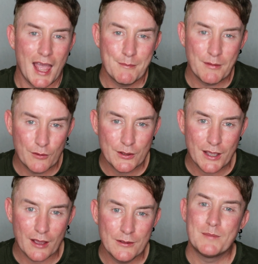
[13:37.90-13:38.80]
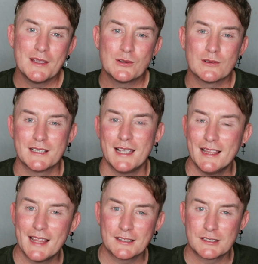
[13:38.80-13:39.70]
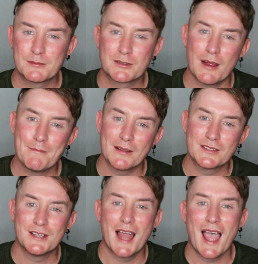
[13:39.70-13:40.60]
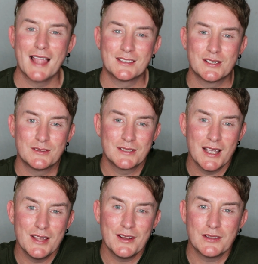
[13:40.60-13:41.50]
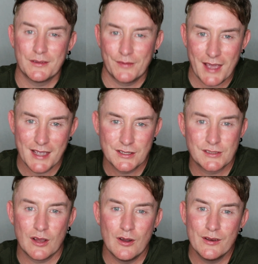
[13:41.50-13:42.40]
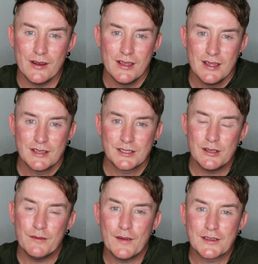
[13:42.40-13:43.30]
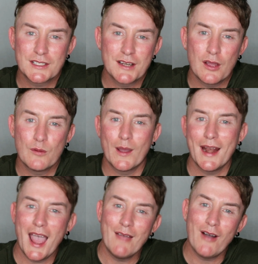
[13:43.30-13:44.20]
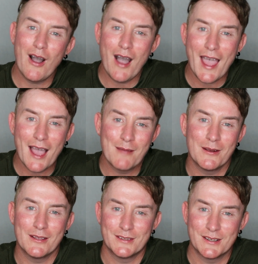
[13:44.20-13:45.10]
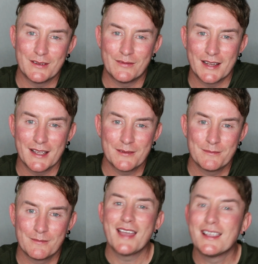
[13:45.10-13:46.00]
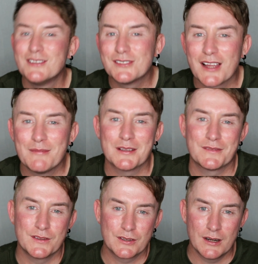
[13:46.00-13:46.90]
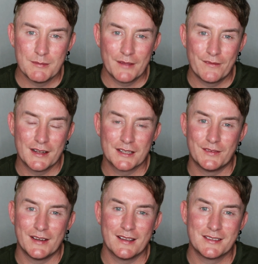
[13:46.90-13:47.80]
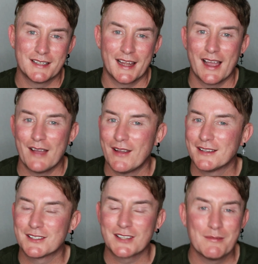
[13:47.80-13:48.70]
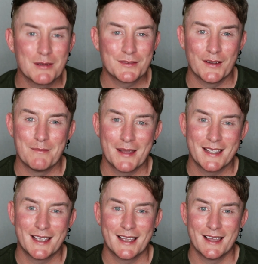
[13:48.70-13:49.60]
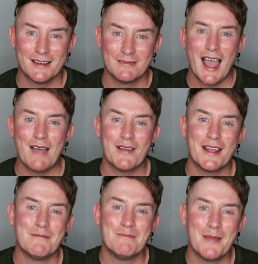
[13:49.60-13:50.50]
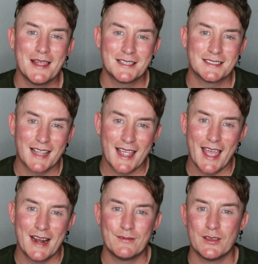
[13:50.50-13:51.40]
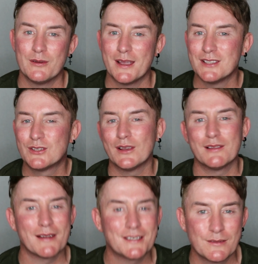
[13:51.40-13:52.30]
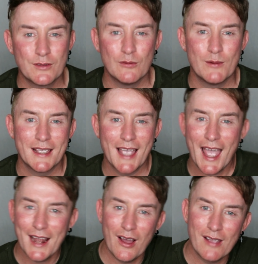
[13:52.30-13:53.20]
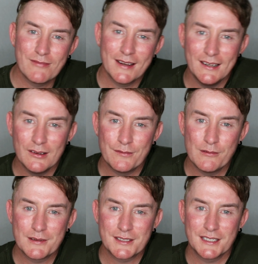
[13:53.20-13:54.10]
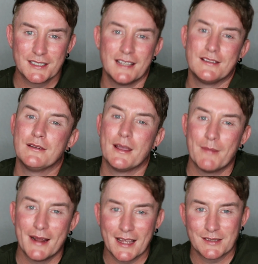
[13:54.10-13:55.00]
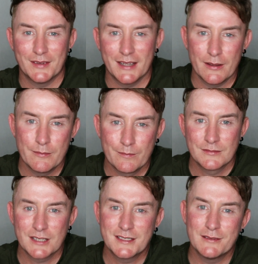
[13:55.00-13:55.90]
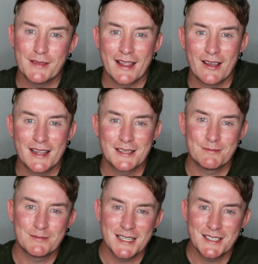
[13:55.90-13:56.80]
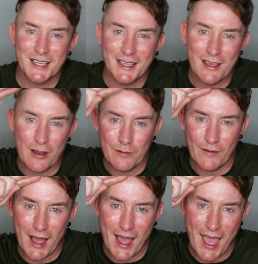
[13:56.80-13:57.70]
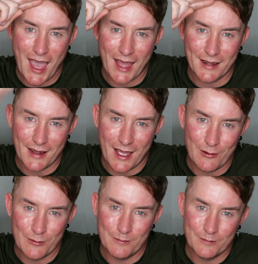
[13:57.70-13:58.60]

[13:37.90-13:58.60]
And before you go, be sure to hit that subscribe button and to turn notifications on so you're first to know whenever I upload a new video. Thank you so much for joining me for this video today. I've had so much fun making it. Have an amazing day ahead of you. Enjoy the rest of your week, and I really look forward to seeing you in my next video. So till then guys, TJ over and out.